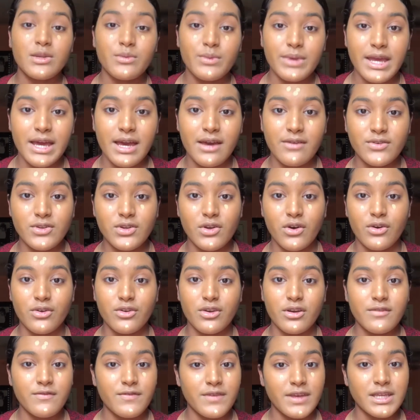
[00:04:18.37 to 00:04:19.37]
we have it on our
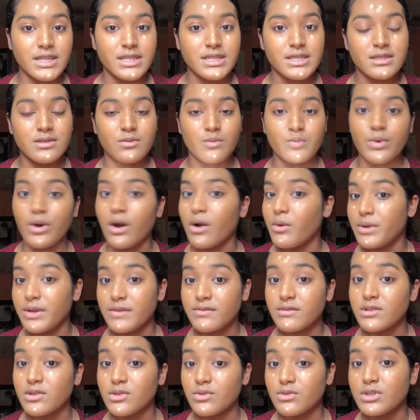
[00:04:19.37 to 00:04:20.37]
face, all we have
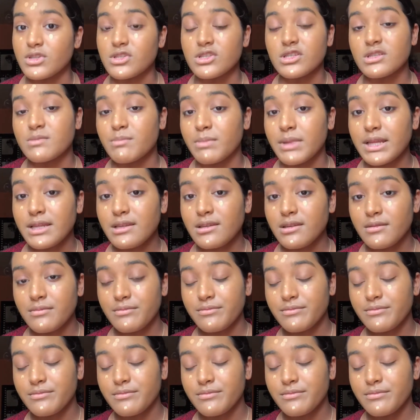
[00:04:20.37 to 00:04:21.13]
to do is just blend.